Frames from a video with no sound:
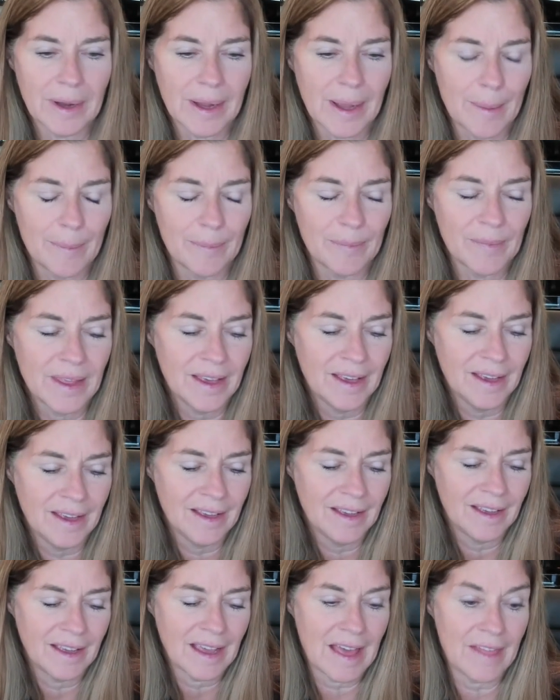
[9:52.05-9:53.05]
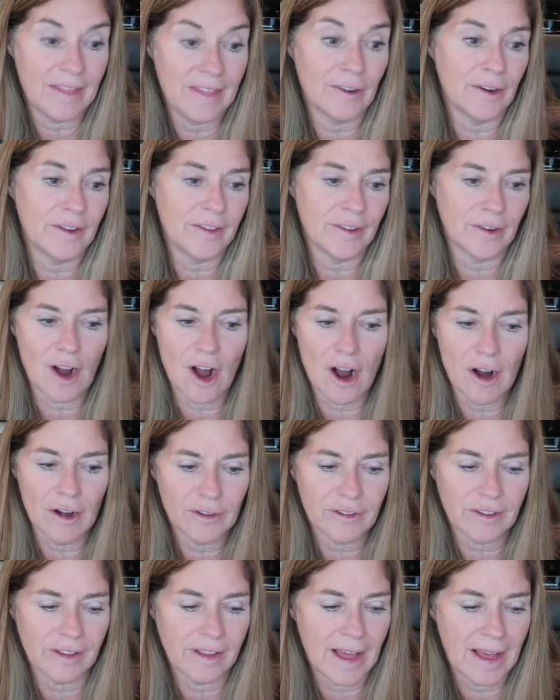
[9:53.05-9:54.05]
And they're in their
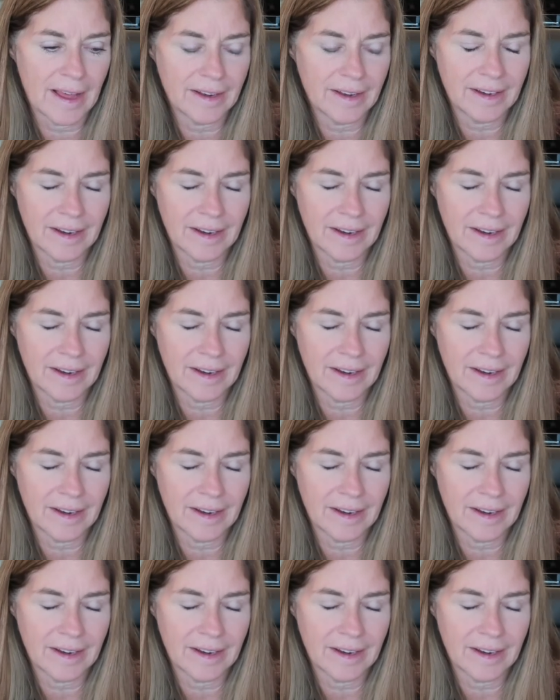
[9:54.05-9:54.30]
cars a lot.